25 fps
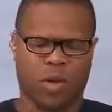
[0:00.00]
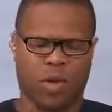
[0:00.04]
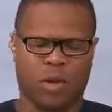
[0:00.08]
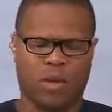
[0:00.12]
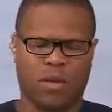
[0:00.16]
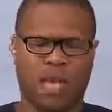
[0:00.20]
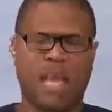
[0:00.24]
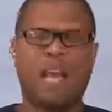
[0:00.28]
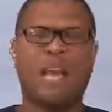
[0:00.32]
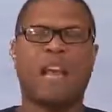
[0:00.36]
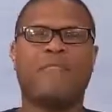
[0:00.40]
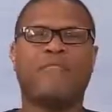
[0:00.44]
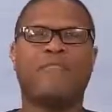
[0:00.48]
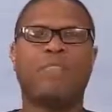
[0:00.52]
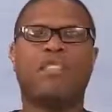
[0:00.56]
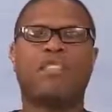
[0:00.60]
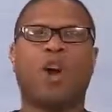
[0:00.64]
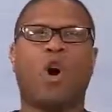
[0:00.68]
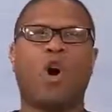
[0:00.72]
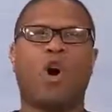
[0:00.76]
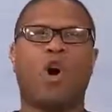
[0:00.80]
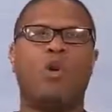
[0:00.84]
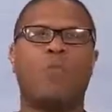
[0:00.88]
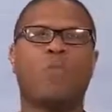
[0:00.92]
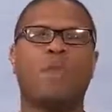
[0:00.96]
They never
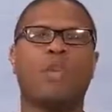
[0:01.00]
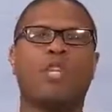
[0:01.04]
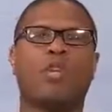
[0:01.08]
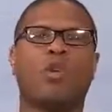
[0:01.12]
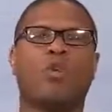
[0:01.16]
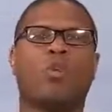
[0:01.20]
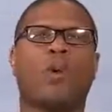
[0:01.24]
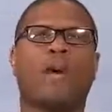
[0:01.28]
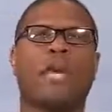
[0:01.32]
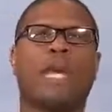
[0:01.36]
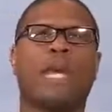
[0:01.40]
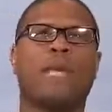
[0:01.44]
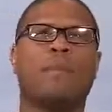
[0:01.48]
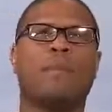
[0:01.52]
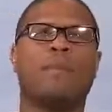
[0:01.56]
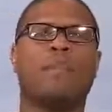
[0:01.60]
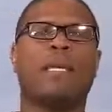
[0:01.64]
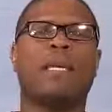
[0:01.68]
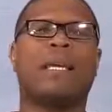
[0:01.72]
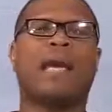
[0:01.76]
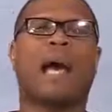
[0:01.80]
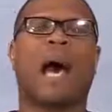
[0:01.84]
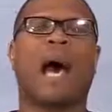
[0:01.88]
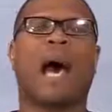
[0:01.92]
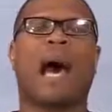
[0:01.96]
told me you were in
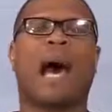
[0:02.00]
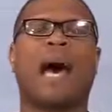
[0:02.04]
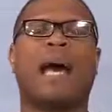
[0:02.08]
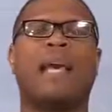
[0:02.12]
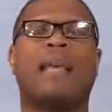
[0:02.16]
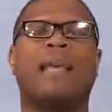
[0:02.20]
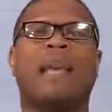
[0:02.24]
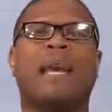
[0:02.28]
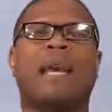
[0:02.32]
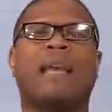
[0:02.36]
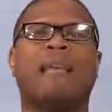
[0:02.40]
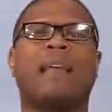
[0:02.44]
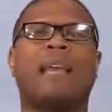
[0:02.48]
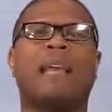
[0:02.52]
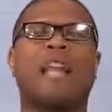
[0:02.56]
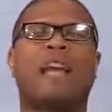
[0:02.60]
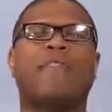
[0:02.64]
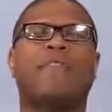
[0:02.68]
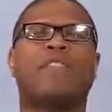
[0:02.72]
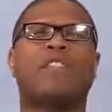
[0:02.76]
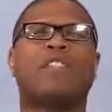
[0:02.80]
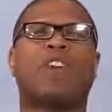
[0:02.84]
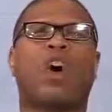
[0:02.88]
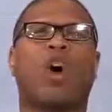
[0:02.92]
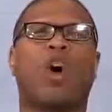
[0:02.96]
me, God. They
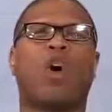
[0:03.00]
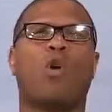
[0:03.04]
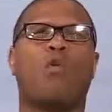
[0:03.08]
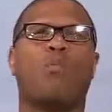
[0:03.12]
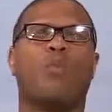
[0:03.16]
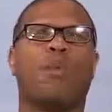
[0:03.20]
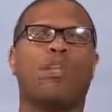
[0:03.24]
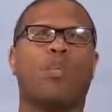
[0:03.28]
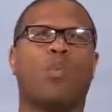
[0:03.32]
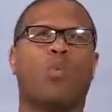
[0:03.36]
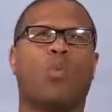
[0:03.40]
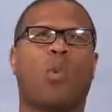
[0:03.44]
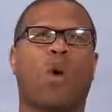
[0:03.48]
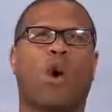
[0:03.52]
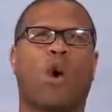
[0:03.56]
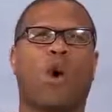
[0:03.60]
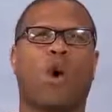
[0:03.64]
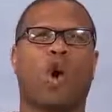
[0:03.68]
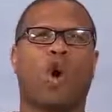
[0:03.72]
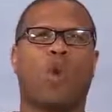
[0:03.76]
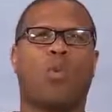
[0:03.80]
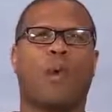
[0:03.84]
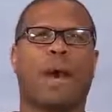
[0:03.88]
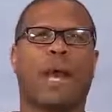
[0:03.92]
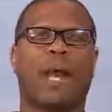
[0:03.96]
never told me you were
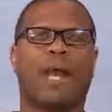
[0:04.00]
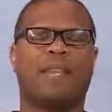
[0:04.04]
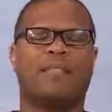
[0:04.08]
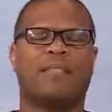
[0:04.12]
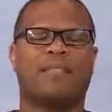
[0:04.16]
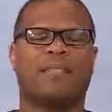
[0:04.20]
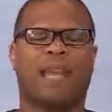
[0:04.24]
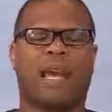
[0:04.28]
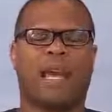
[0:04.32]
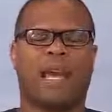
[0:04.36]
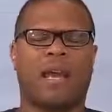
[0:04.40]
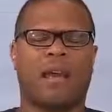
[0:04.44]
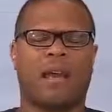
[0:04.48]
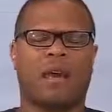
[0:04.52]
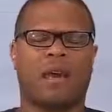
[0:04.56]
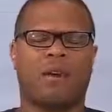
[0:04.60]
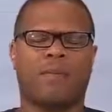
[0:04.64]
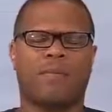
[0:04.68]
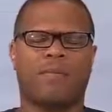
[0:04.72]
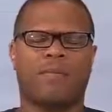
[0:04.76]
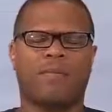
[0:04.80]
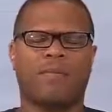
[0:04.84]
always there.